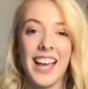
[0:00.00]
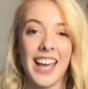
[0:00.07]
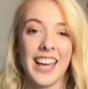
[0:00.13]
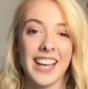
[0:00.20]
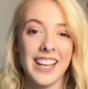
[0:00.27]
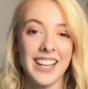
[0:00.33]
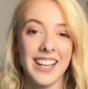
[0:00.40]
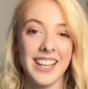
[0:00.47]

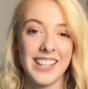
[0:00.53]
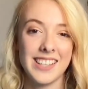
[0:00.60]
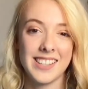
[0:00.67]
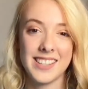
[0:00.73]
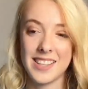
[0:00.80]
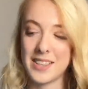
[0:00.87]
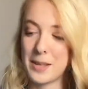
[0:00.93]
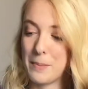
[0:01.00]
Here
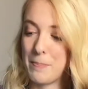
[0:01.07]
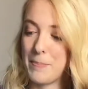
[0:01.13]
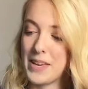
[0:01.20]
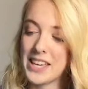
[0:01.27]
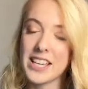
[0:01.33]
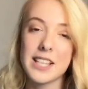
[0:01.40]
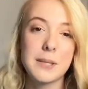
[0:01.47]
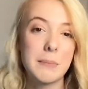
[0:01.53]
is the
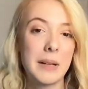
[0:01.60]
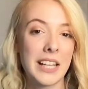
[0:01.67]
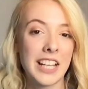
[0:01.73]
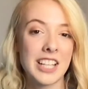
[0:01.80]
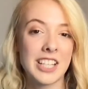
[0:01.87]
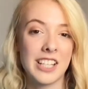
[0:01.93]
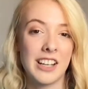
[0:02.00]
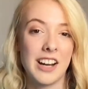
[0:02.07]
biggest
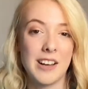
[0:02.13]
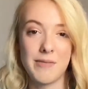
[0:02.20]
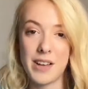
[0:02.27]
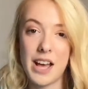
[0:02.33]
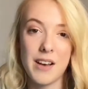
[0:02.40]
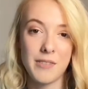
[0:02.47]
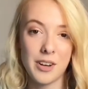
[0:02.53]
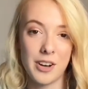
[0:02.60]
plushie I've
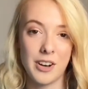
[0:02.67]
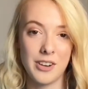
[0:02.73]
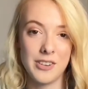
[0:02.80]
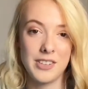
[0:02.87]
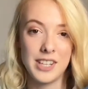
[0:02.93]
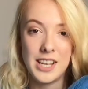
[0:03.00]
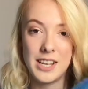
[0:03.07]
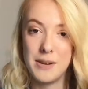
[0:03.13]
ever
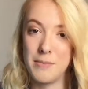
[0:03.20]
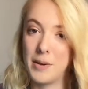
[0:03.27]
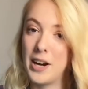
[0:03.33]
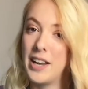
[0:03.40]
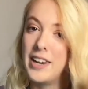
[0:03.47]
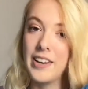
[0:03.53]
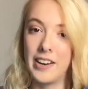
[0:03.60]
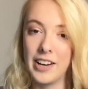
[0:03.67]
owned in
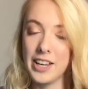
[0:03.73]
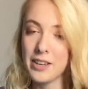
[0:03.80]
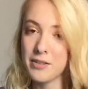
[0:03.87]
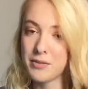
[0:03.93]
my life.